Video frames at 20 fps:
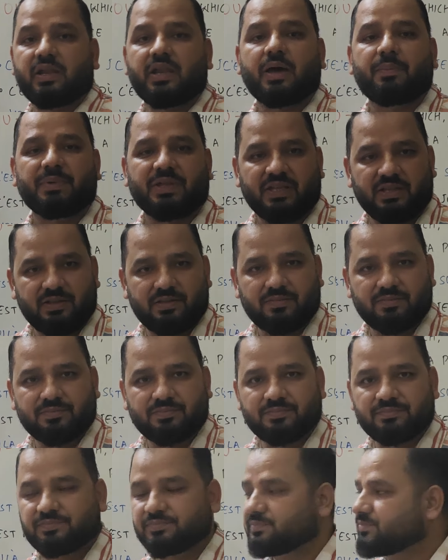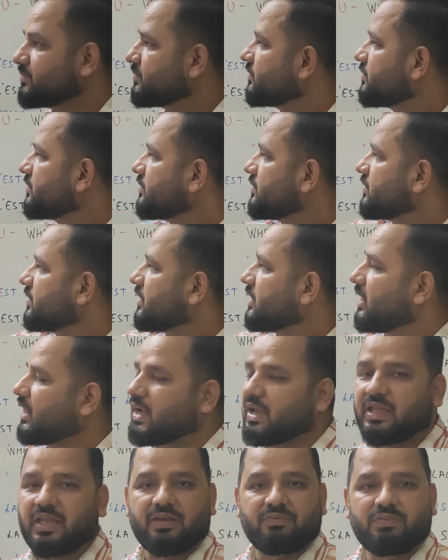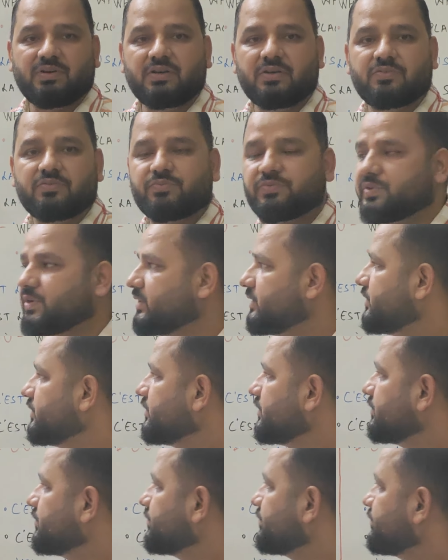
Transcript: ami. I have a friend.